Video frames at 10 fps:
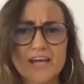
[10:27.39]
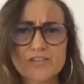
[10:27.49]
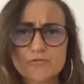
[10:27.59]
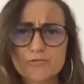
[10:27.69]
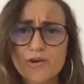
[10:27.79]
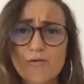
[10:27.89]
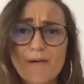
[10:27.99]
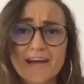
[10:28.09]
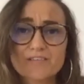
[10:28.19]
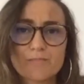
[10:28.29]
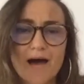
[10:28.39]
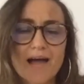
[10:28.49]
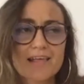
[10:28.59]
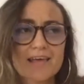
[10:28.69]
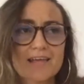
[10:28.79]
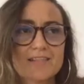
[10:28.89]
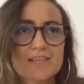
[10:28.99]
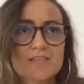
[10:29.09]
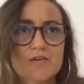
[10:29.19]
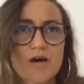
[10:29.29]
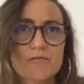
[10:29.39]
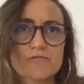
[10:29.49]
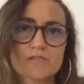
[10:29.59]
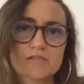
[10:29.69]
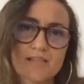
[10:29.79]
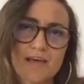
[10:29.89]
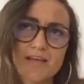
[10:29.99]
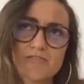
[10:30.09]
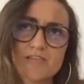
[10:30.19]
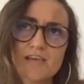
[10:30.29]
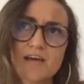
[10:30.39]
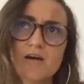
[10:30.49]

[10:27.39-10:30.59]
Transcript: I just want to go back to Bali, and then so I was just in the end, I was just like,